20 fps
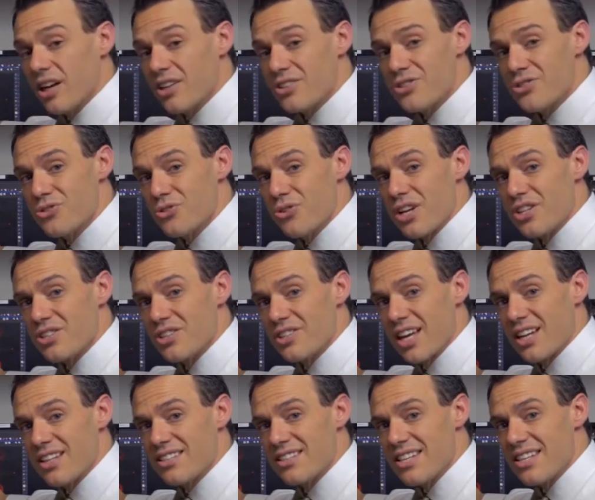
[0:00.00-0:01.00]

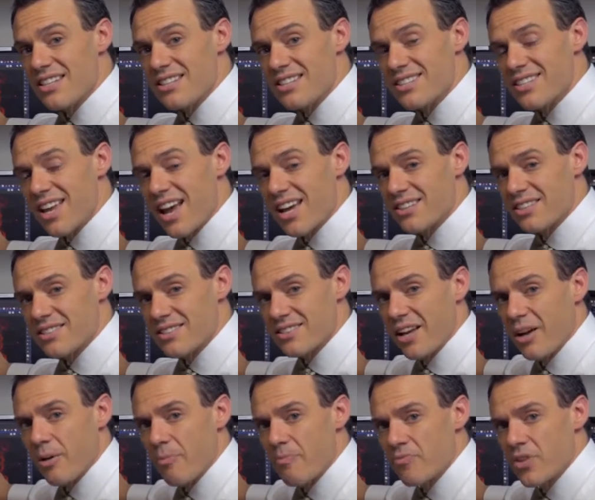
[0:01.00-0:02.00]
concentration that is inside the
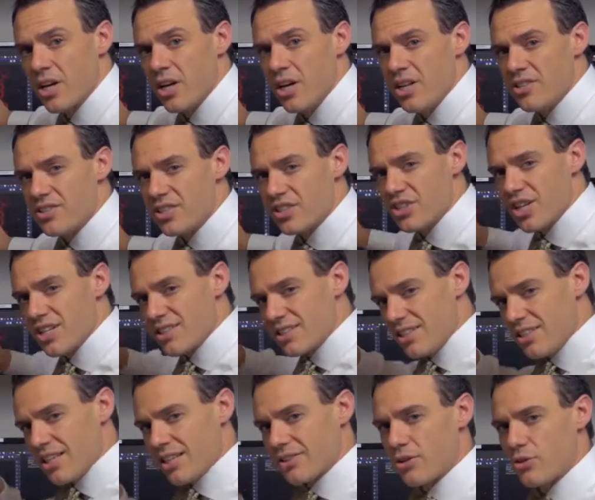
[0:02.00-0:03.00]
cell,
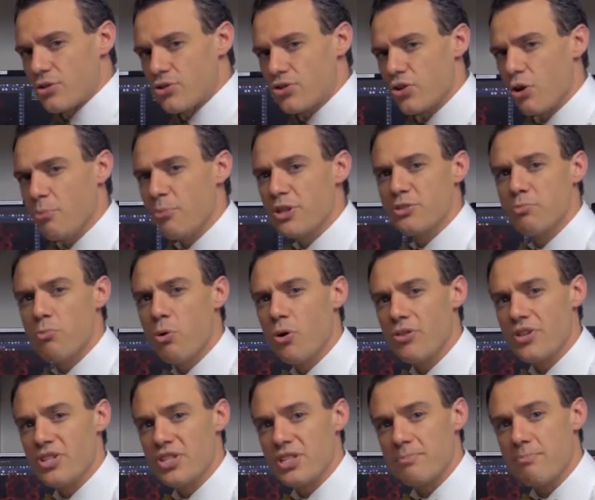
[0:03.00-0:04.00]
suggesting that there's so much
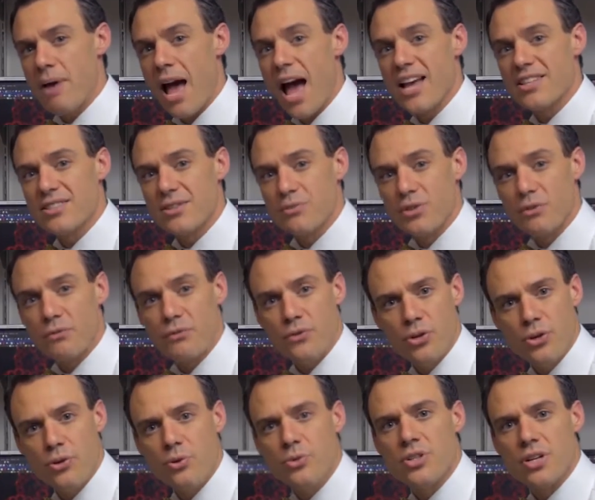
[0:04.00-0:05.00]
more than just passive
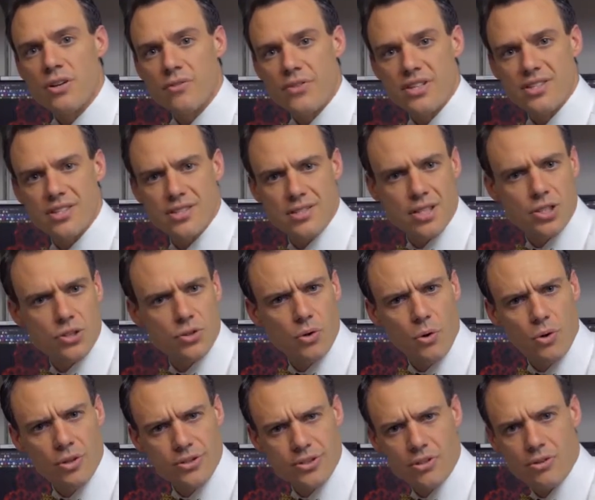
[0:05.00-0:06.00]
diffusion of these essential
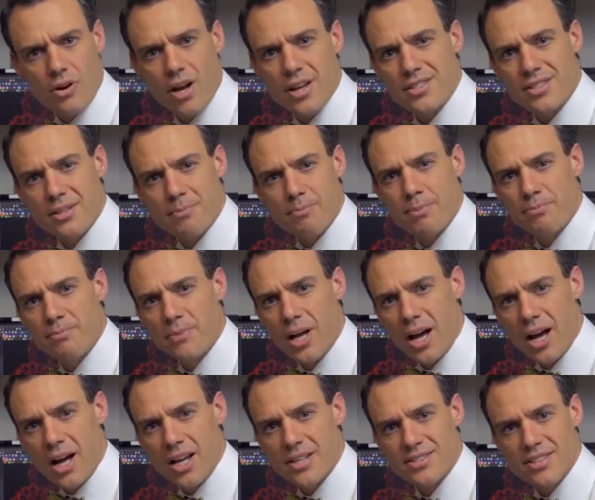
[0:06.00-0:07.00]
oils across
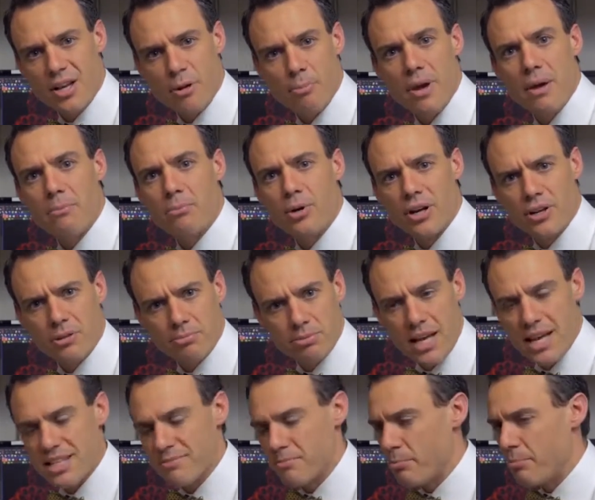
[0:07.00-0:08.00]
the cell membrane or
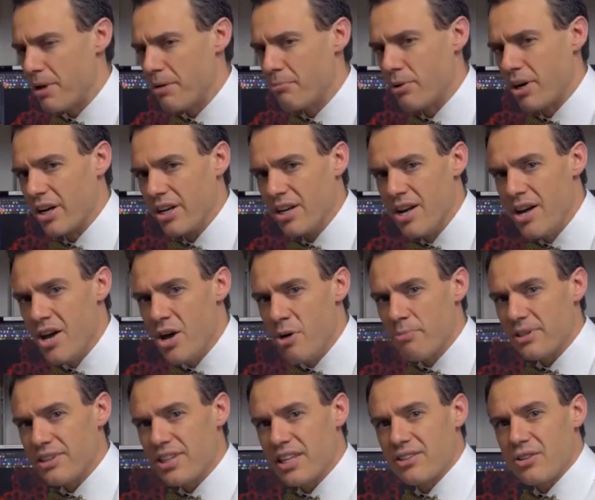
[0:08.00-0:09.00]
plasma membrane,
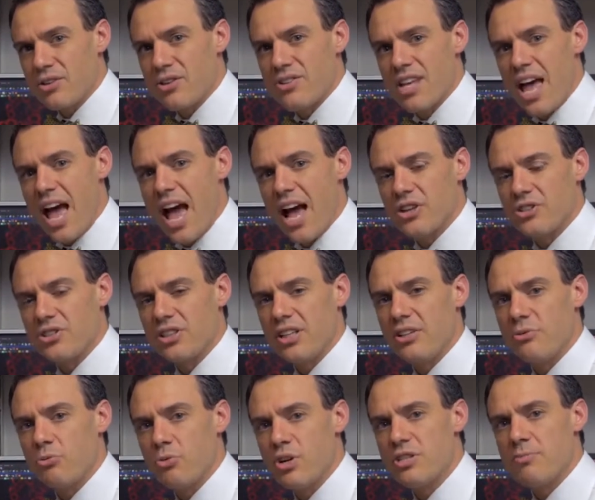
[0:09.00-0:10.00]
but that there is
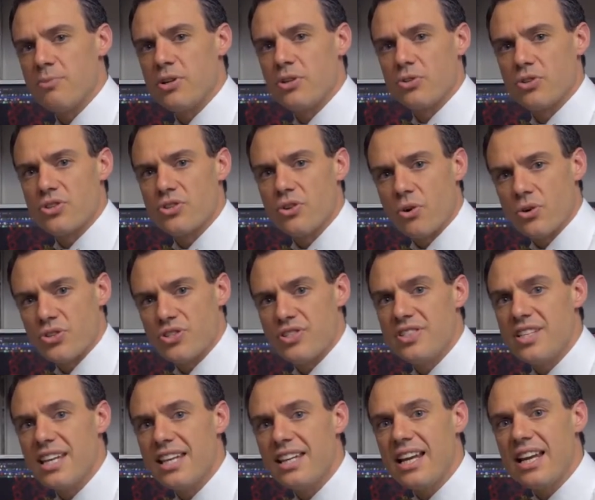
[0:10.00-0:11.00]
actually enrichment or
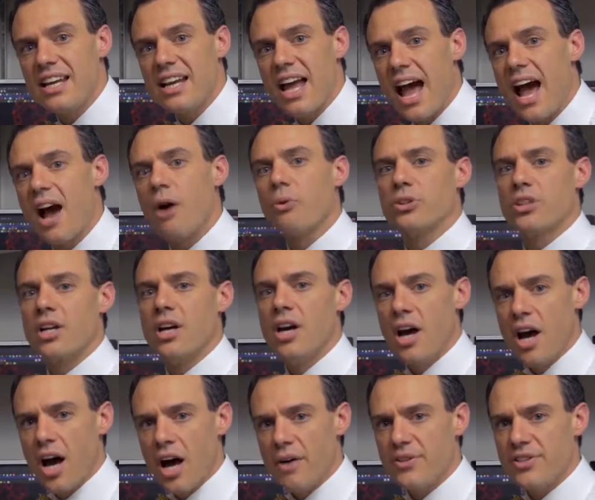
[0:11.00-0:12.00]
seeking out
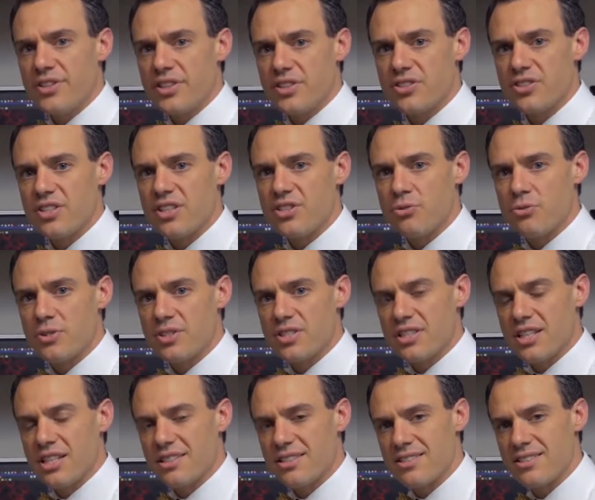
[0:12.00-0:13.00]
of these
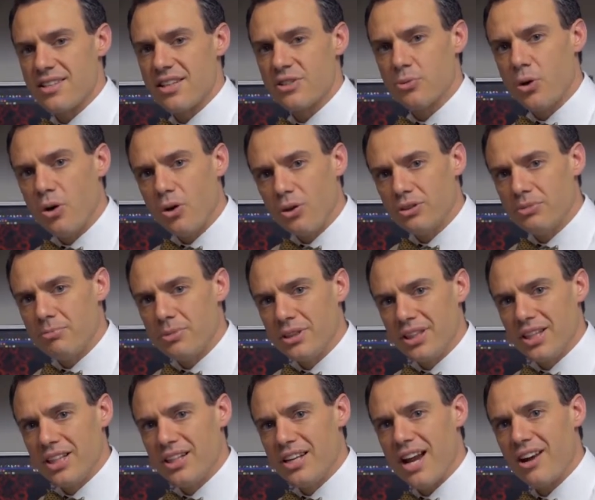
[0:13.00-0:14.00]
constituents, and that the cells will
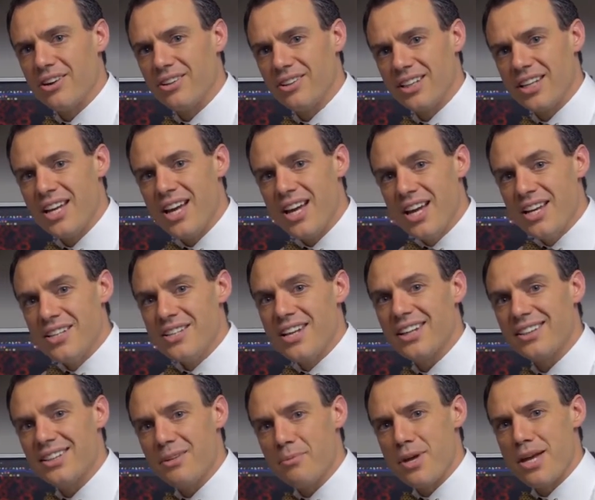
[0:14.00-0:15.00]
ultimately inherently
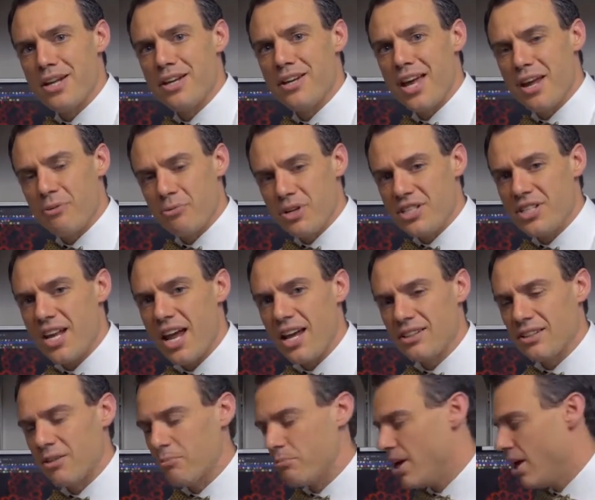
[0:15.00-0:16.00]
take them in and
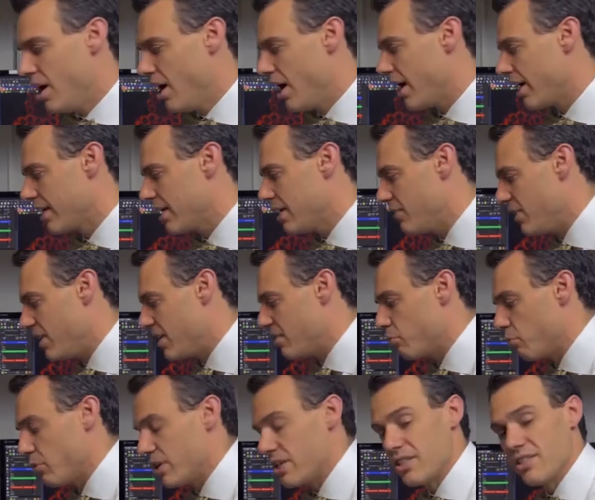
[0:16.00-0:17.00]
retain them, giving
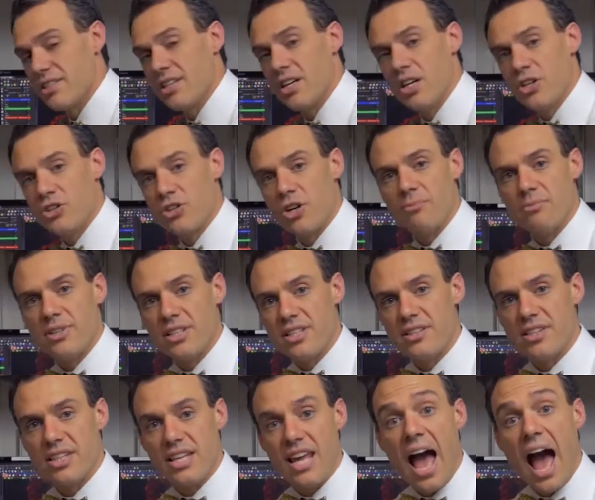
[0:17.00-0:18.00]
it what is termed
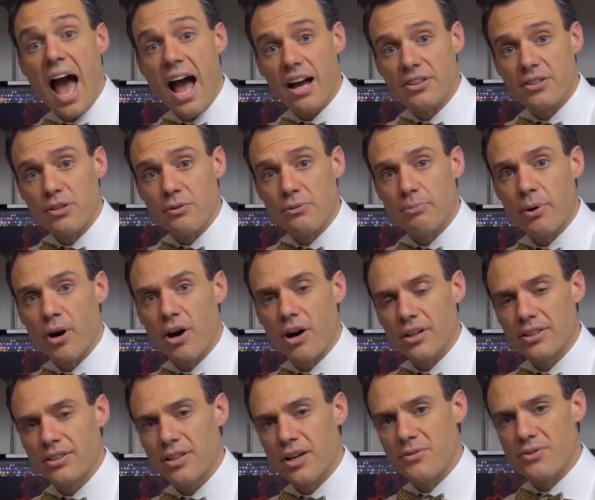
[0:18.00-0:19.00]
the active
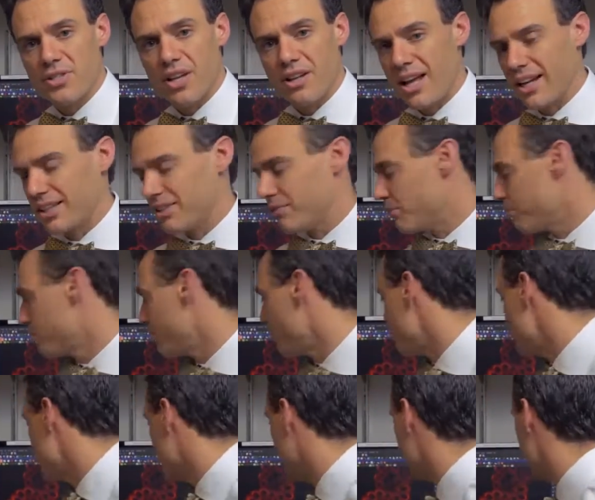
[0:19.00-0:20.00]
part of cell active and
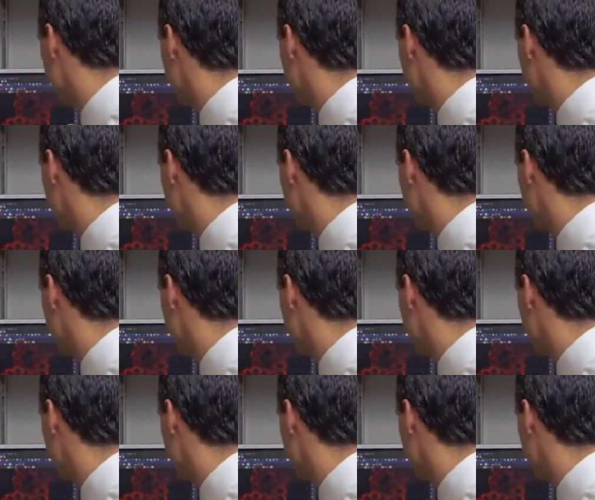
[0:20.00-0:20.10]
permeable.